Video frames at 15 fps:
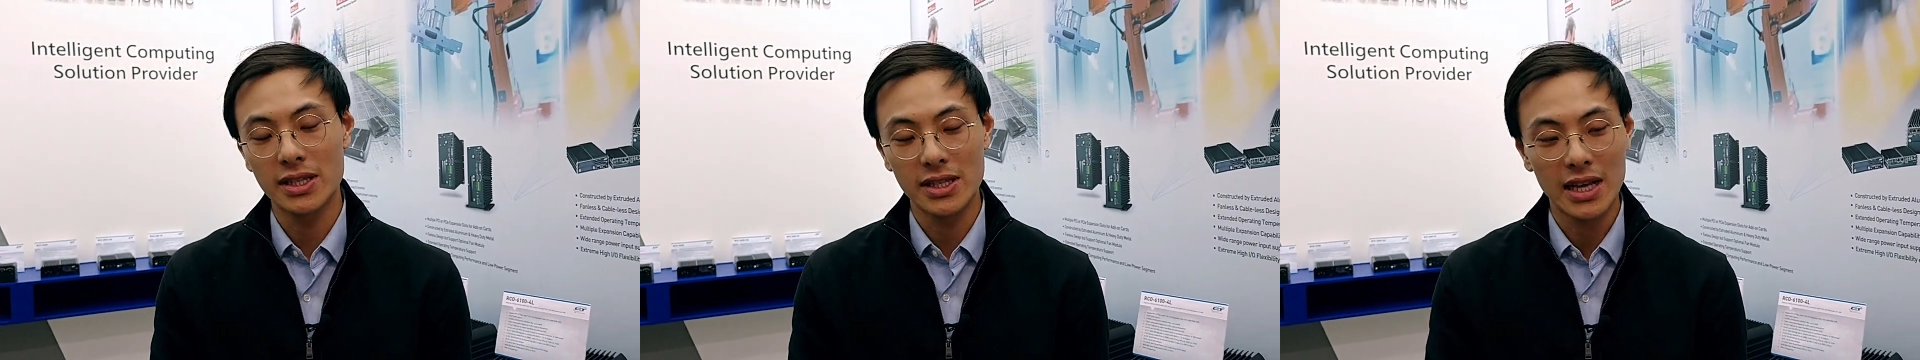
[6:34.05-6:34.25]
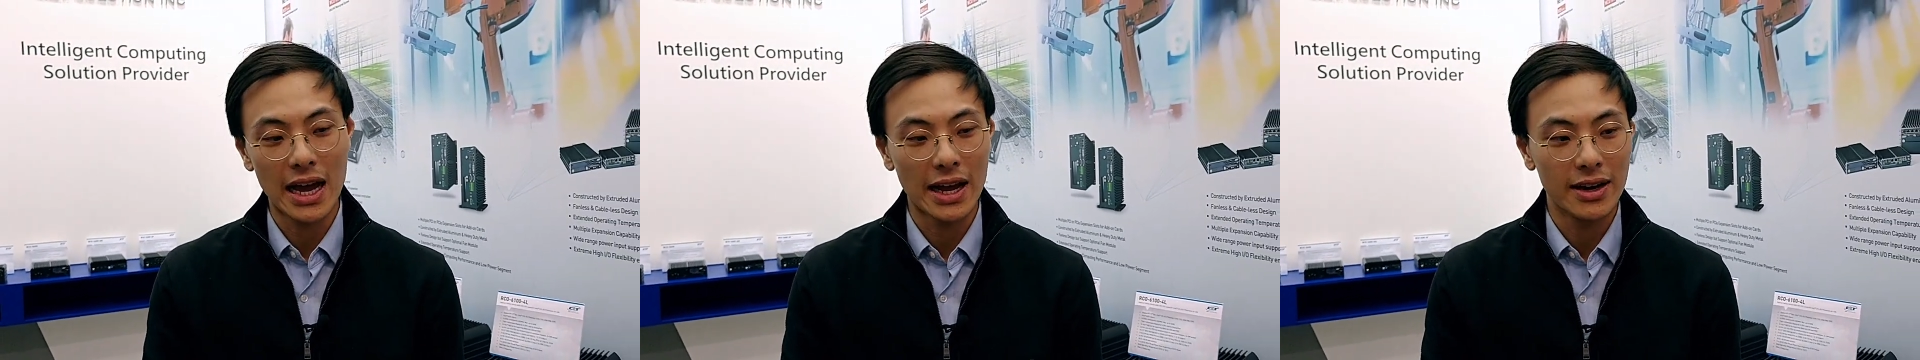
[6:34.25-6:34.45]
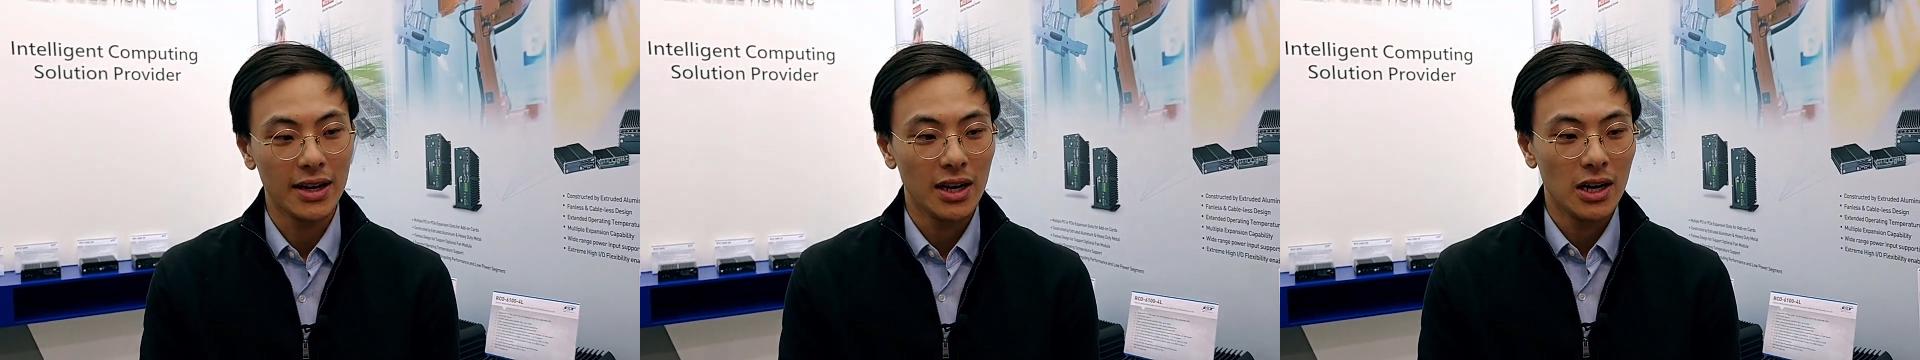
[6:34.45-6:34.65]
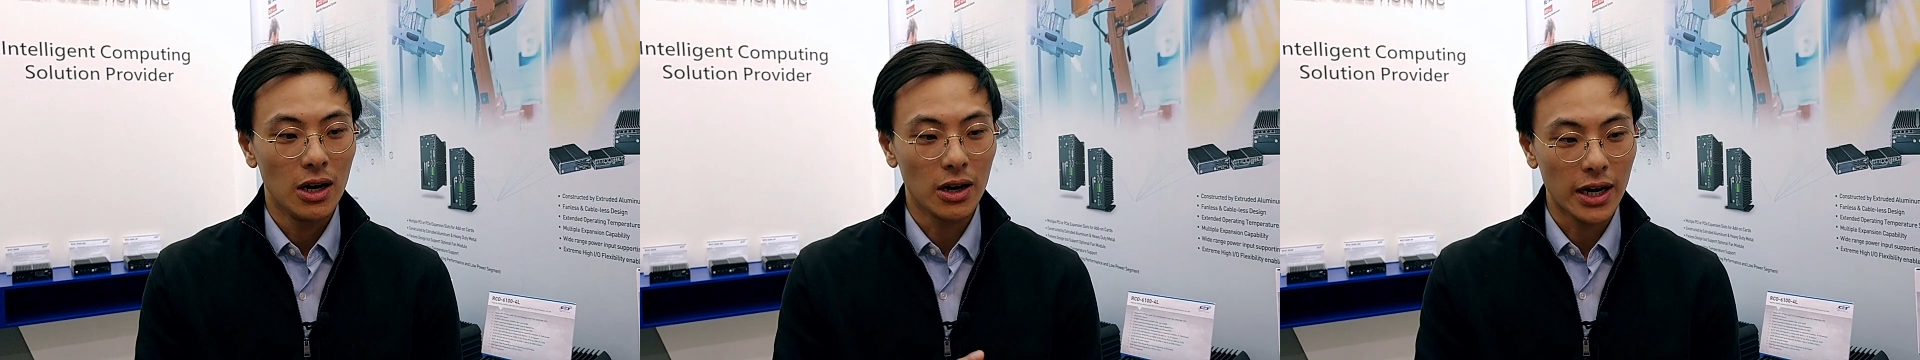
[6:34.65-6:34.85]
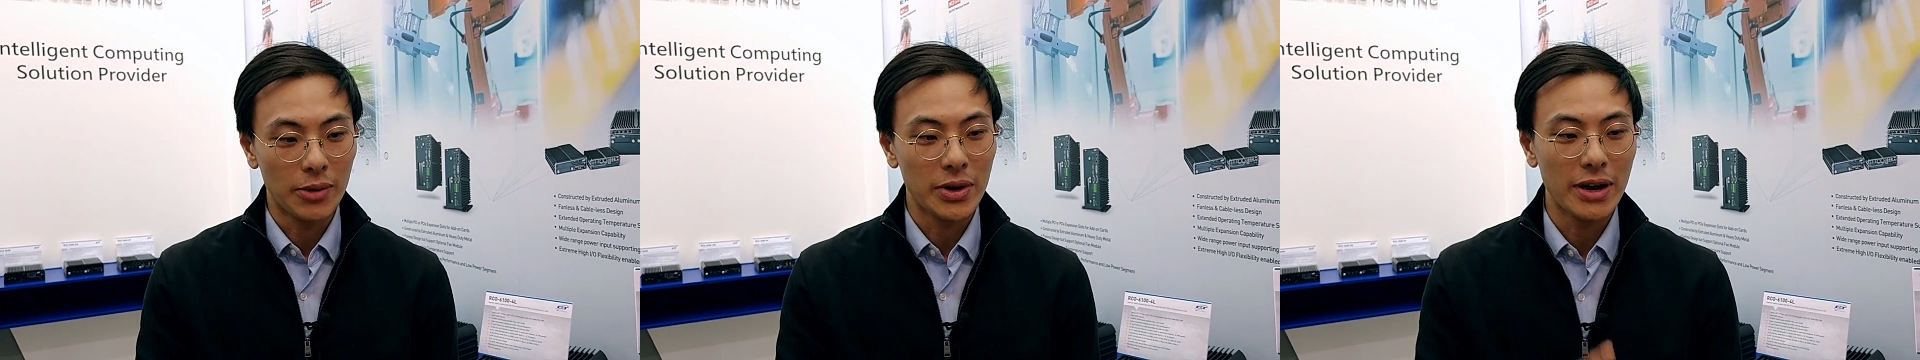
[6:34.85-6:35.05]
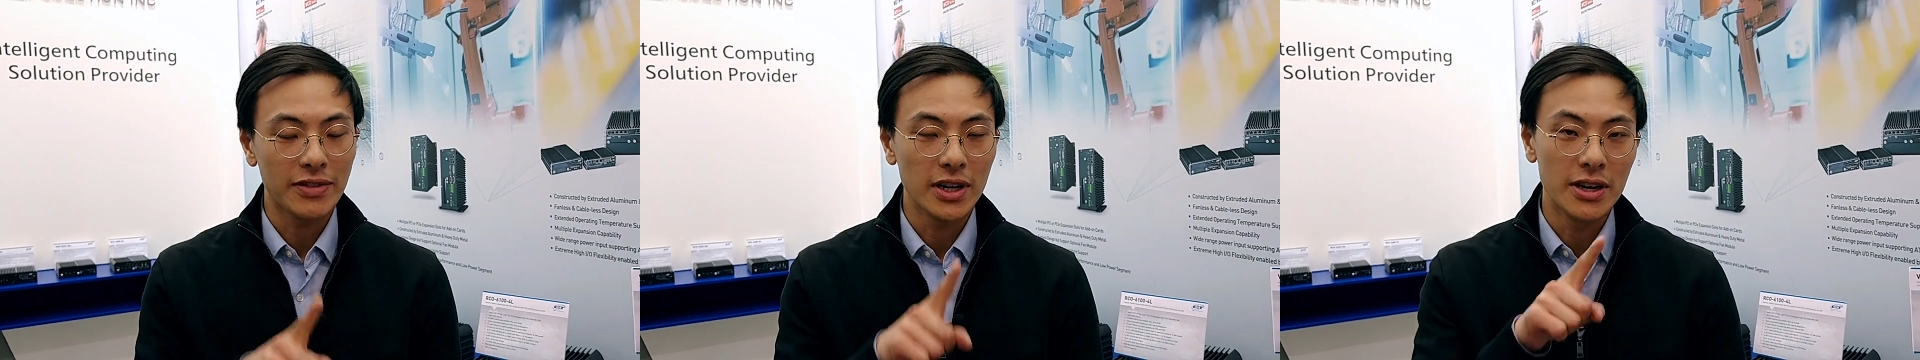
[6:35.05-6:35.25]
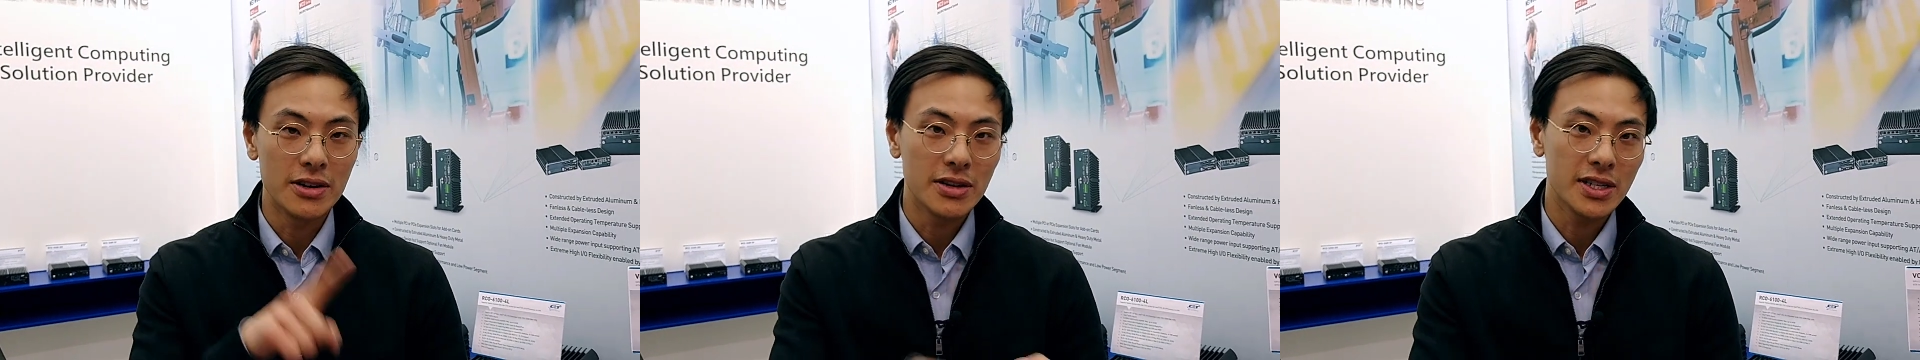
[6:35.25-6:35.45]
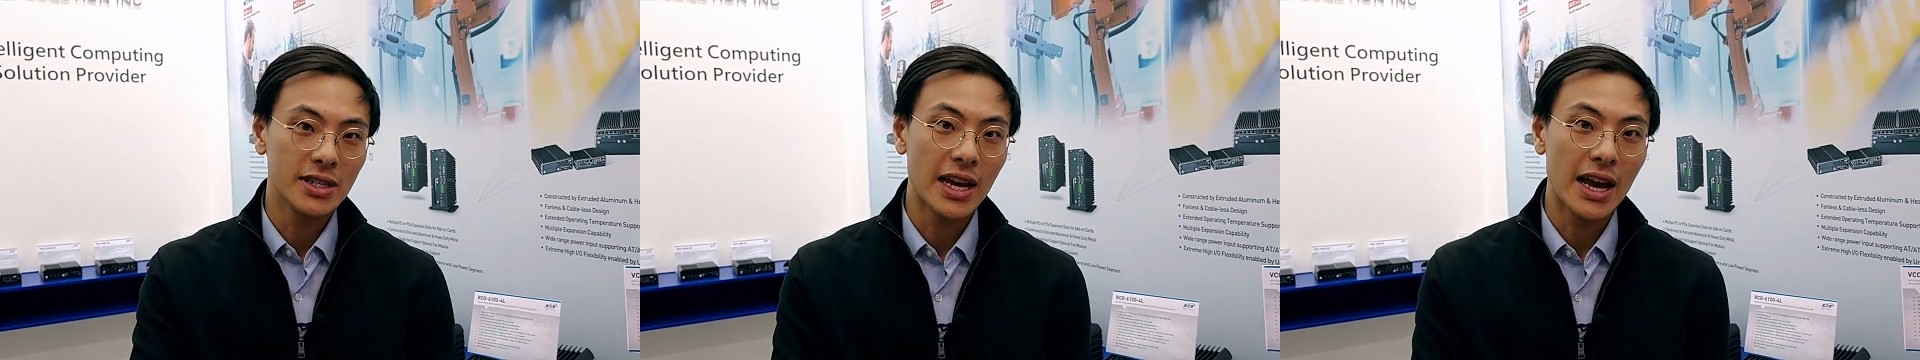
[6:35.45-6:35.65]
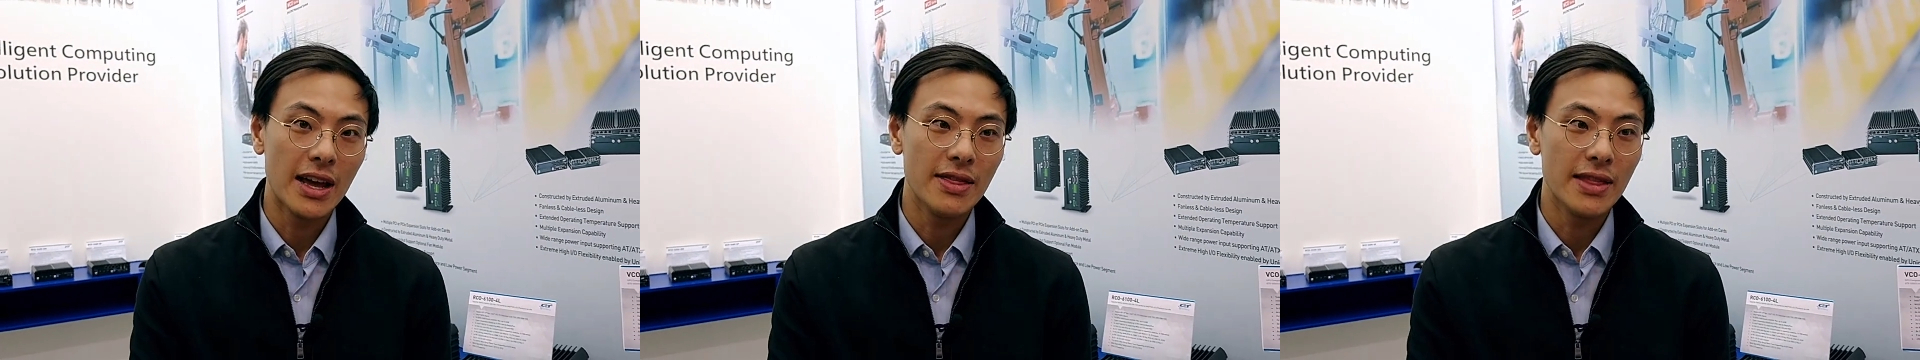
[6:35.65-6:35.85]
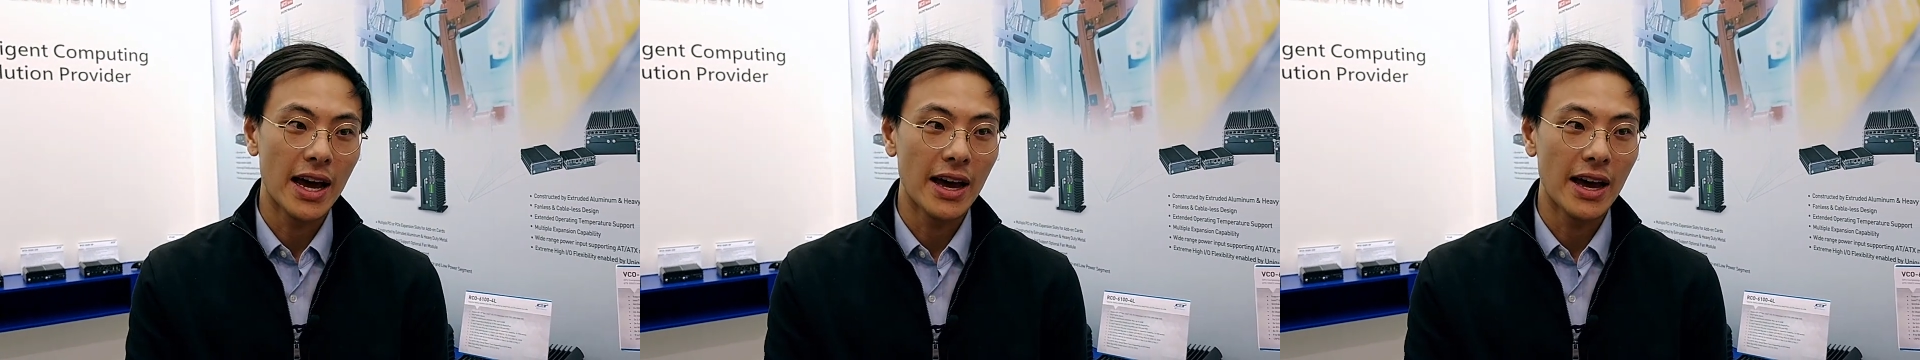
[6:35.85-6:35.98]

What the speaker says: Is that, okay, we have to understand